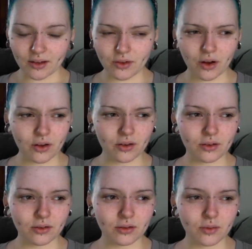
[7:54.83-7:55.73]
No,
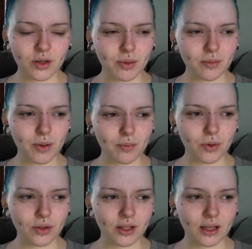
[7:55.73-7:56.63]
it would have been a bit
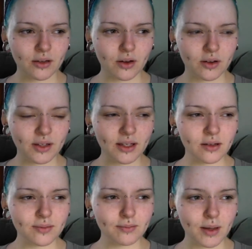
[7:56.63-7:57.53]
more than that. No, I think
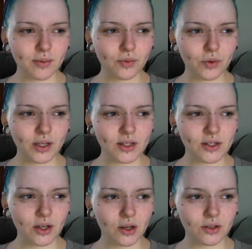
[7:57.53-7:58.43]
I was maybe 14
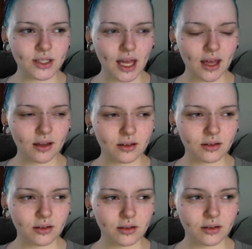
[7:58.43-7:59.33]
stone
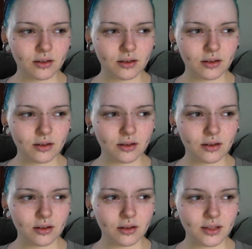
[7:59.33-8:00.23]
10.
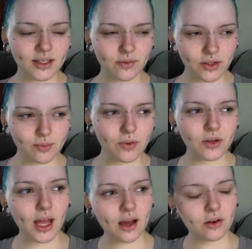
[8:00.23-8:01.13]
Because I've lost more
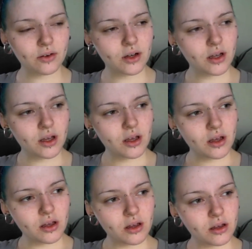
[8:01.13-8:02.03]
now.
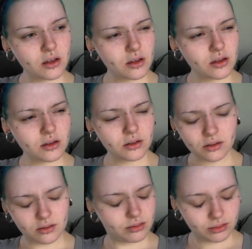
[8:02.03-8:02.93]

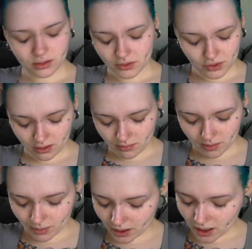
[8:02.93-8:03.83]
Oh, gosh, I can't
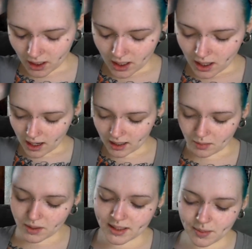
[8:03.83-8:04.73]
remember. And
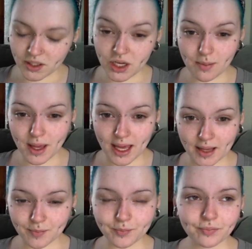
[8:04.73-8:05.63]
I went to my
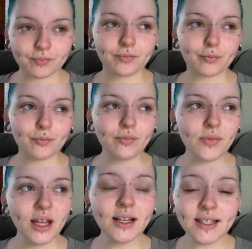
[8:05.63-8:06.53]
GP.
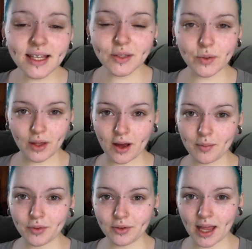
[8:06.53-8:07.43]
And I said to her, look,
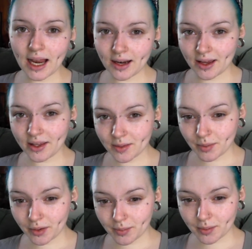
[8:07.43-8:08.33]
I'm on Alli at the
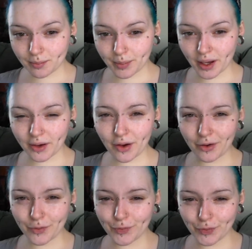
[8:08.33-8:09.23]
moment, but I
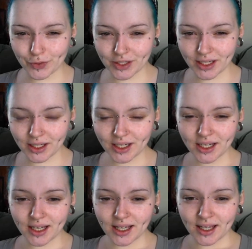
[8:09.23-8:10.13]
can't afford it.
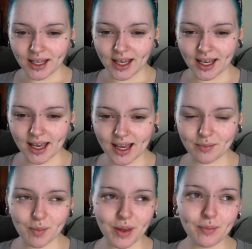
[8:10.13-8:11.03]

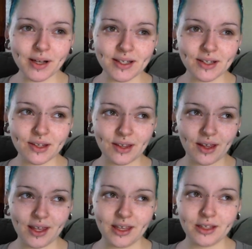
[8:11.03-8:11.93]
And my BMI is
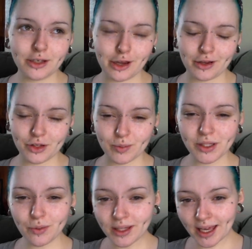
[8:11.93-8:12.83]
32, so I'm
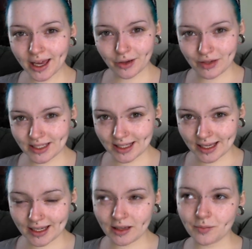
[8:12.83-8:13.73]
still in the category to
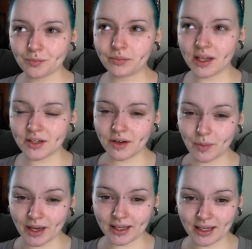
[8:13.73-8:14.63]
get it. It's the only
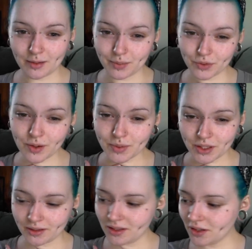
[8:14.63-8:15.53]
way I can get it on
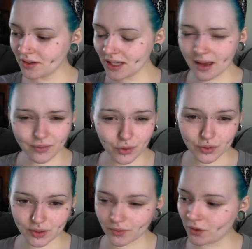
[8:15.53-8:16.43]
prescription. And she goes, yeah, of
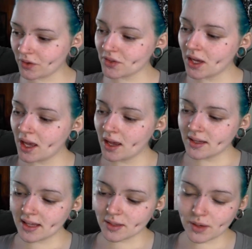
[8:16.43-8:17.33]
course. So
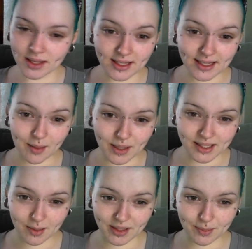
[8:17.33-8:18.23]
that's where these
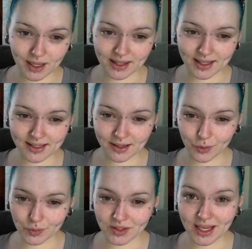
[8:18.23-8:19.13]
tablets come into play. These are
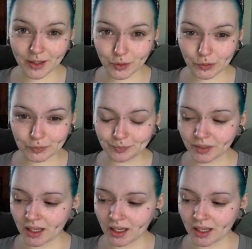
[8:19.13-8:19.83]
called Xenical.